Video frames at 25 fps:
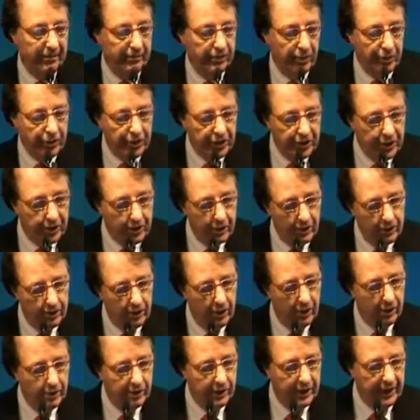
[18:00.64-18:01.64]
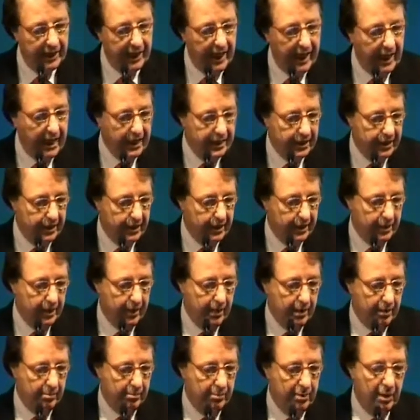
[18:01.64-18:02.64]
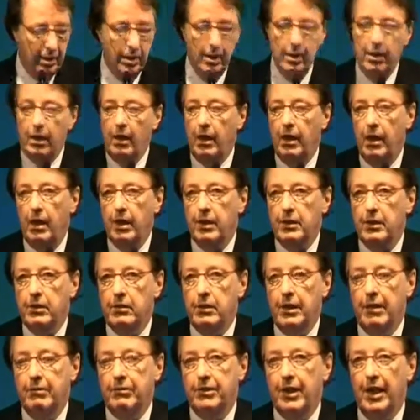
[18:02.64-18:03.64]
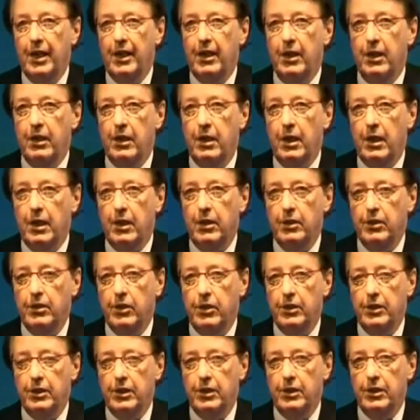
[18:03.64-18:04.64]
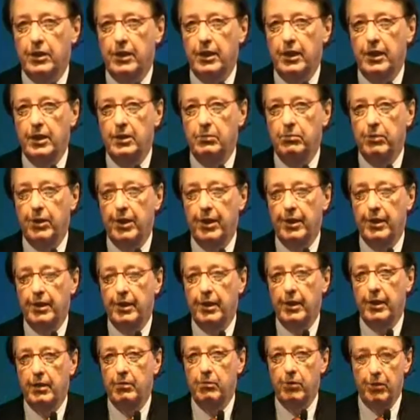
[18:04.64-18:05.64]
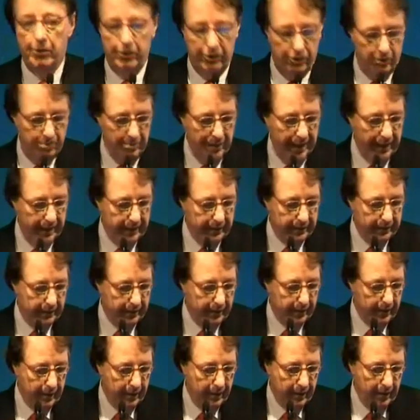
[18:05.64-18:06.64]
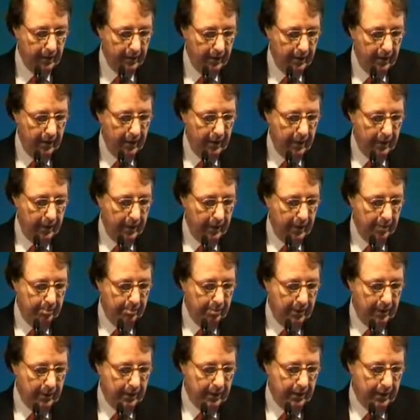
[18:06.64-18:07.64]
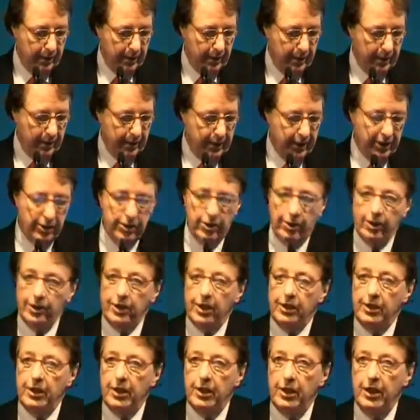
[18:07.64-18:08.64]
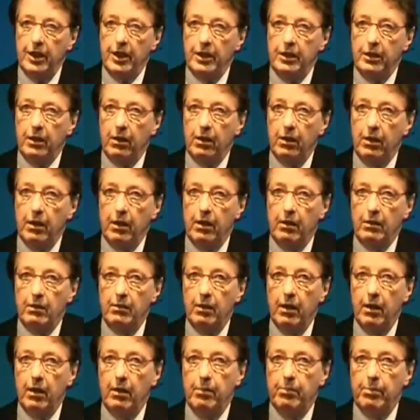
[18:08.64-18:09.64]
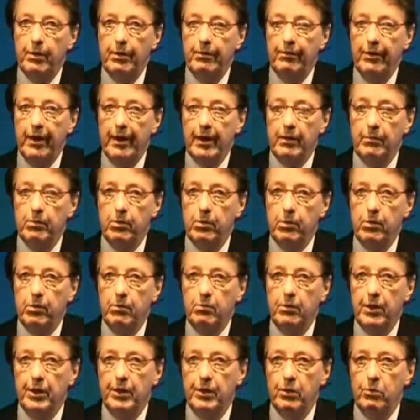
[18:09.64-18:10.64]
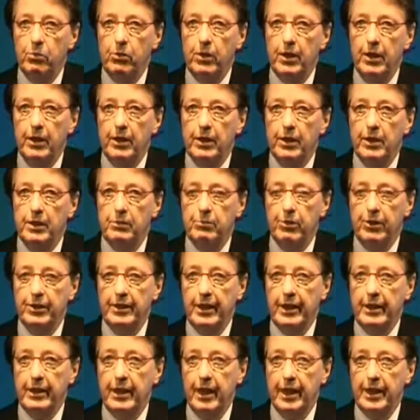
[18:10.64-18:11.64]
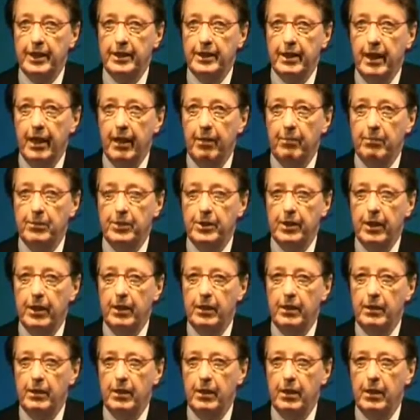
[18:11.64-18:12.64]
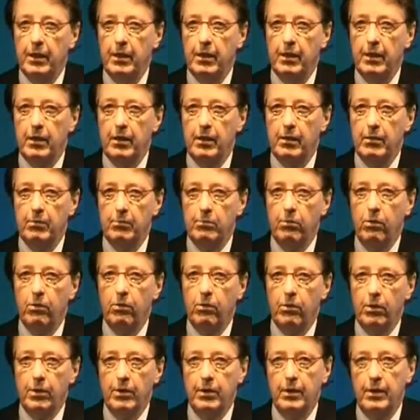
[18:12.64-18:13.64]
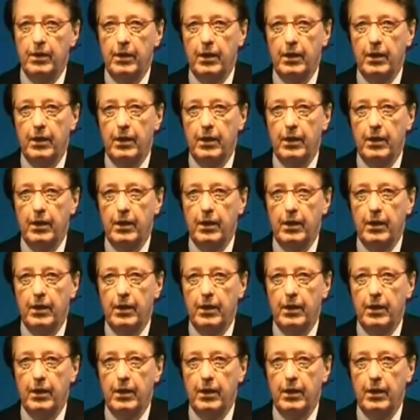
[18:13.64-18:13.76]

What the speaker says: versus zoledronic acid. There definitely are higher toxicities with Zometa, but these toxicities are preventable with awareness, with dental exams, and more